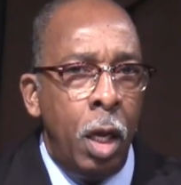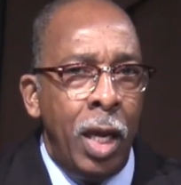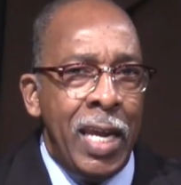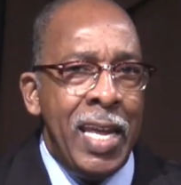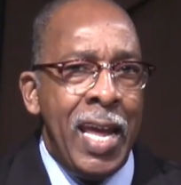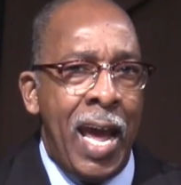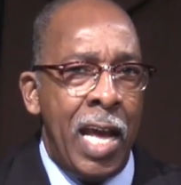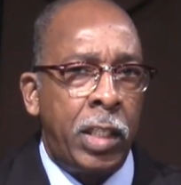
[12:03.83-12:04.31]

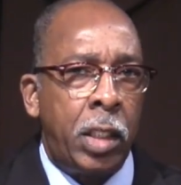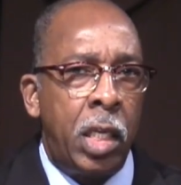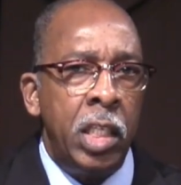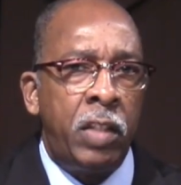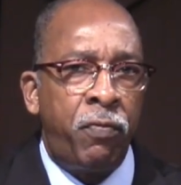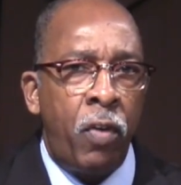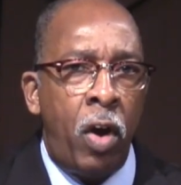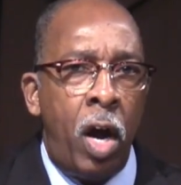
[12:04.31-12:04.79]
He asked
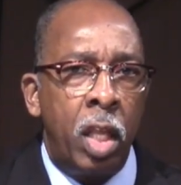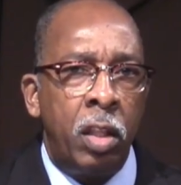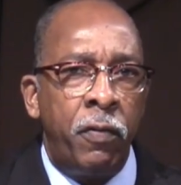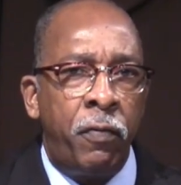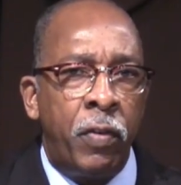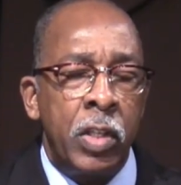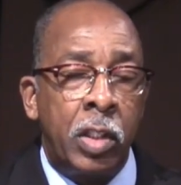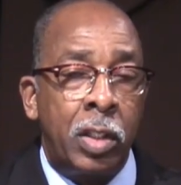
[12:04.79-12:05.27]
his
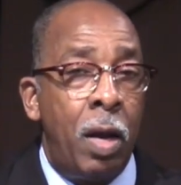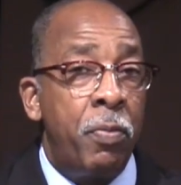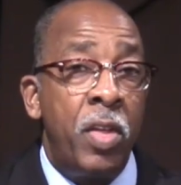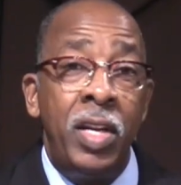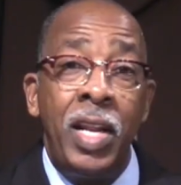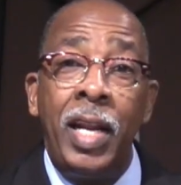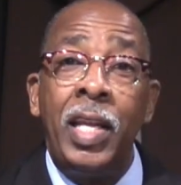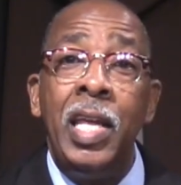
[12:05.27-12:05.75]
father for
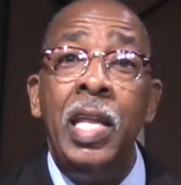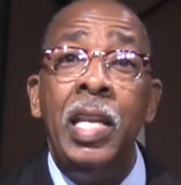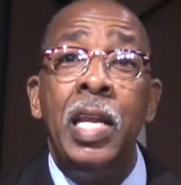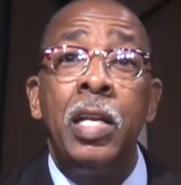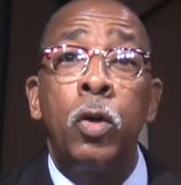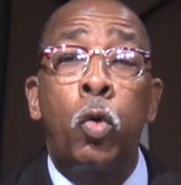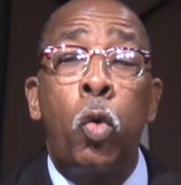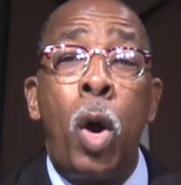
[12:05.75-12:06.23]
something that he
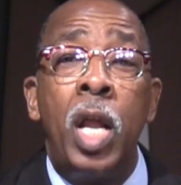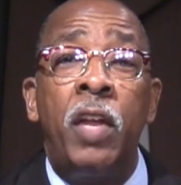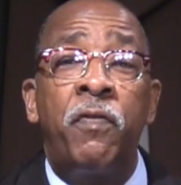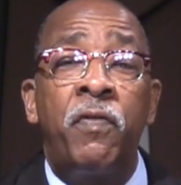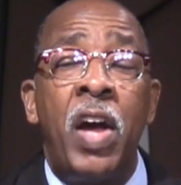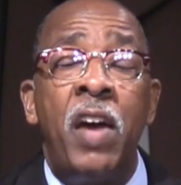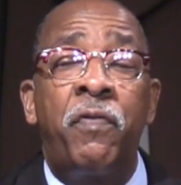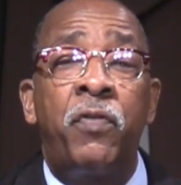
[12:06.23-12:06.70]
didn't
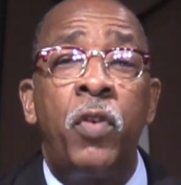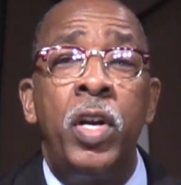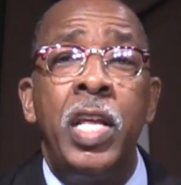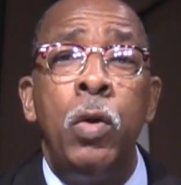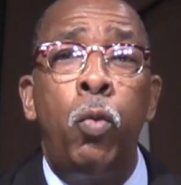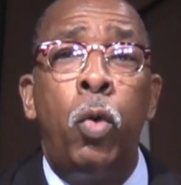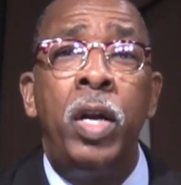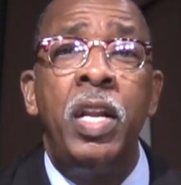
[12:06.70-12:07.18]
qualify for and
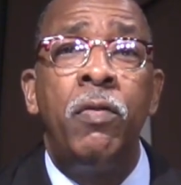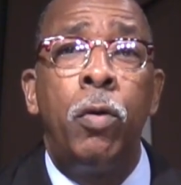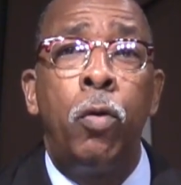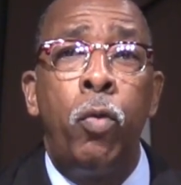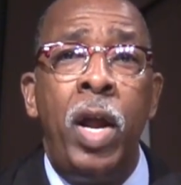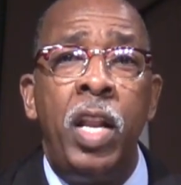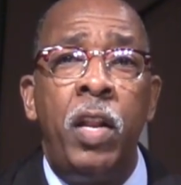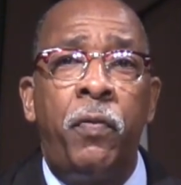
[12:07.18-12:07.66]
he wasn't
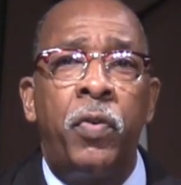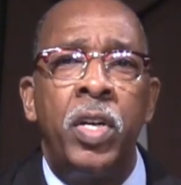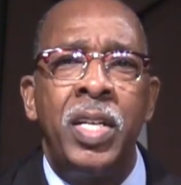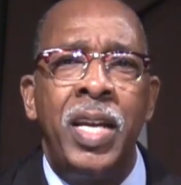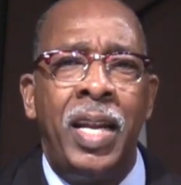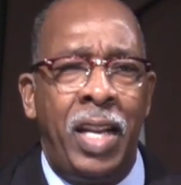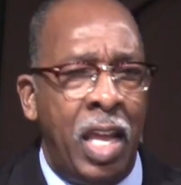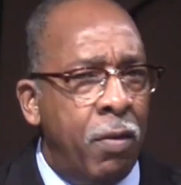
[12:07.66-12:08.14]
even ready for
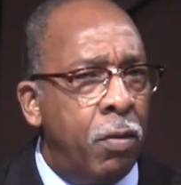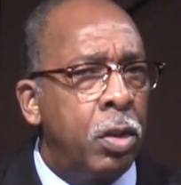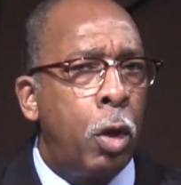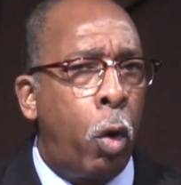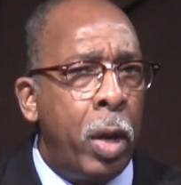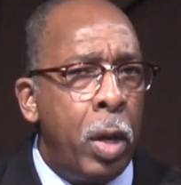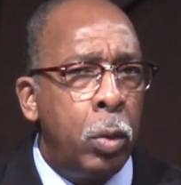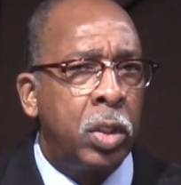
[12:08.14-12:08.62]
yet. Even
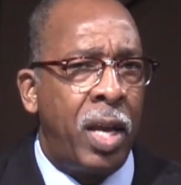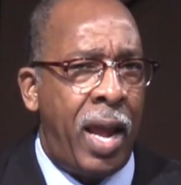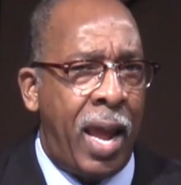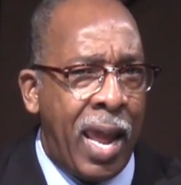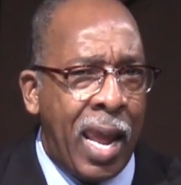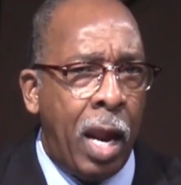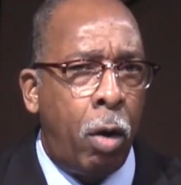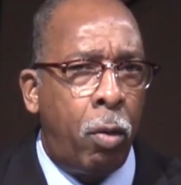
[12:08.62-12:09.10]
though he was an
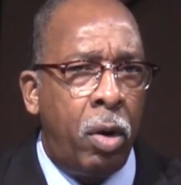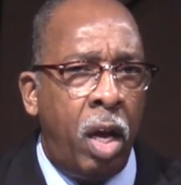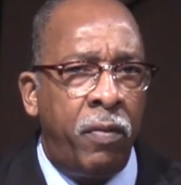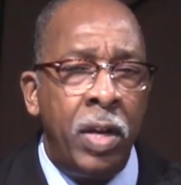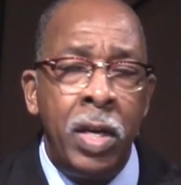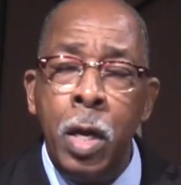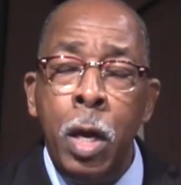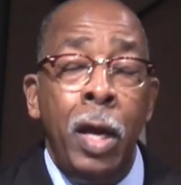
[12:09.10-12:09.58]
heir
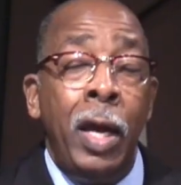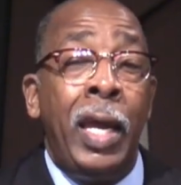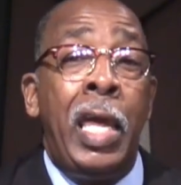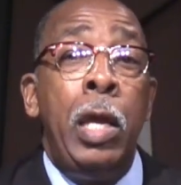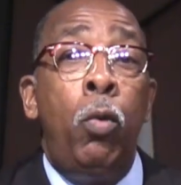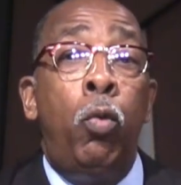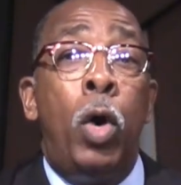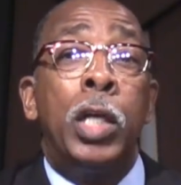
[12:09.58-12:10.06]
of it,
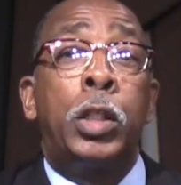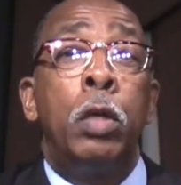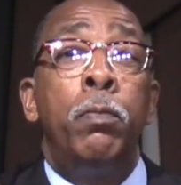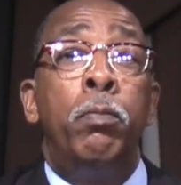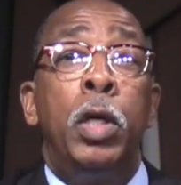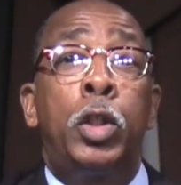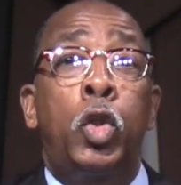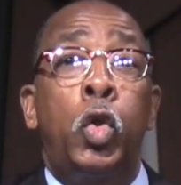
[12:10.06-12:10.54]
he
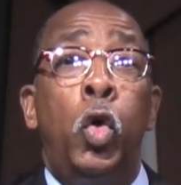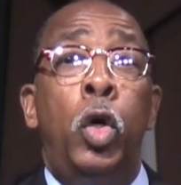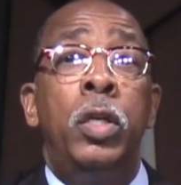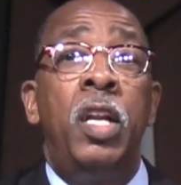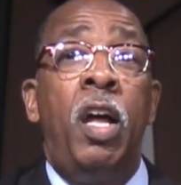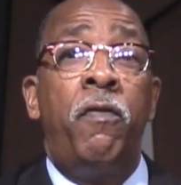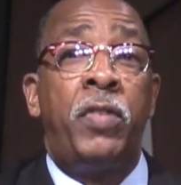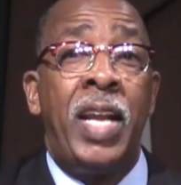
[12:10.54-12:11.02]
wasn't mature
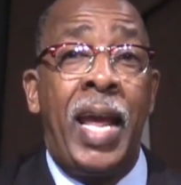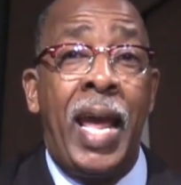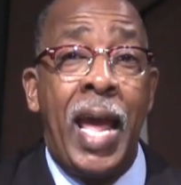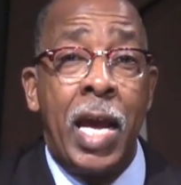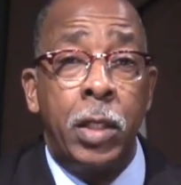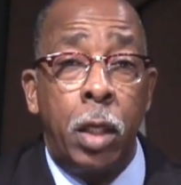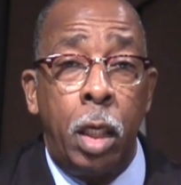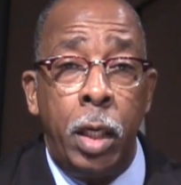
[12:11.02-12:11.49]
enough to
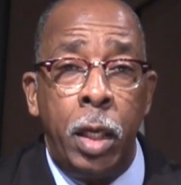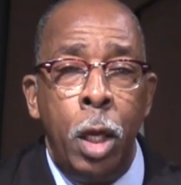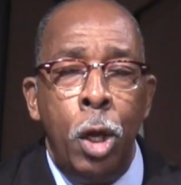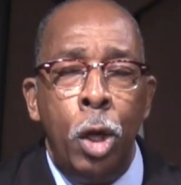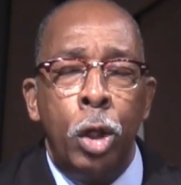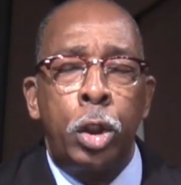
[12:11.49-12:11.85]
handle it.